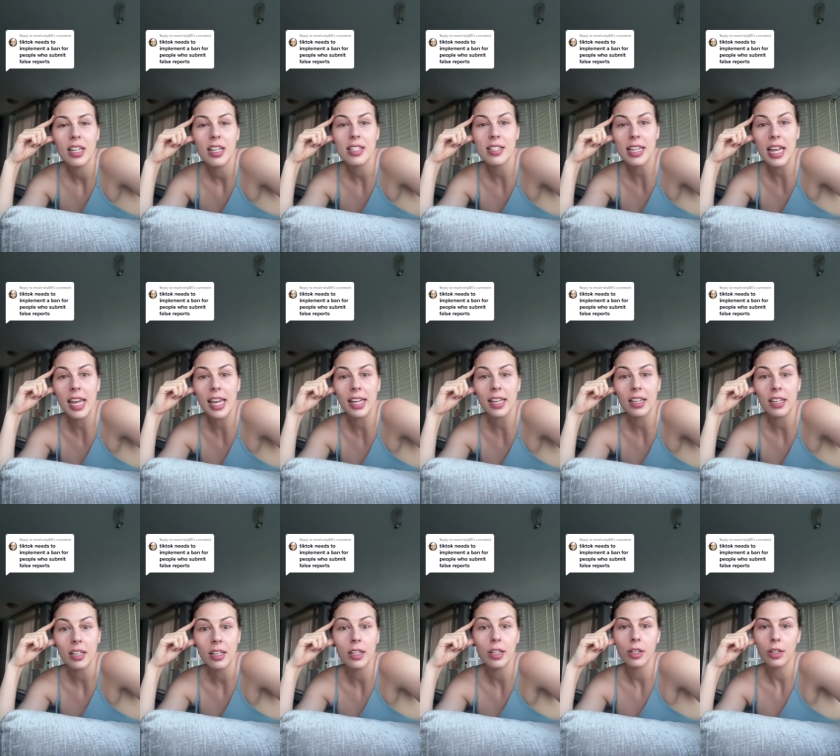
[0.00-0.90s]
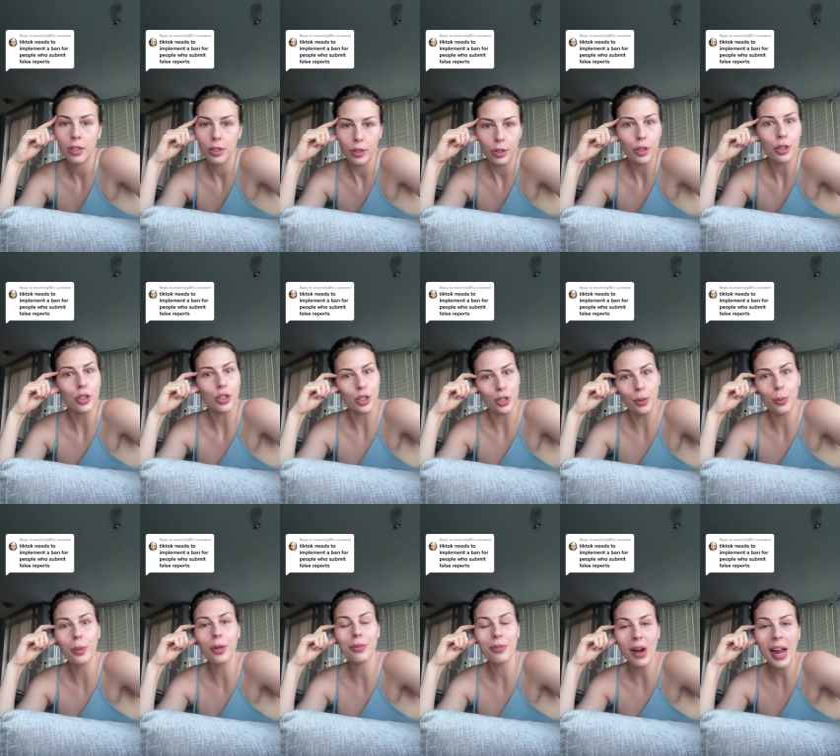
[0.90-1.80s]
saying,
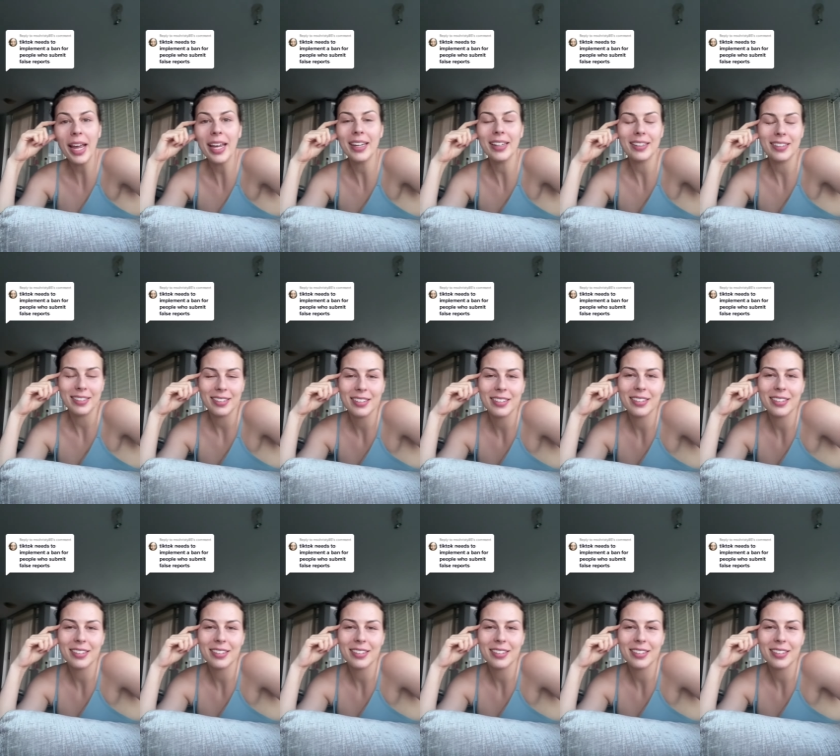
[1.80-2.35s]
You were right.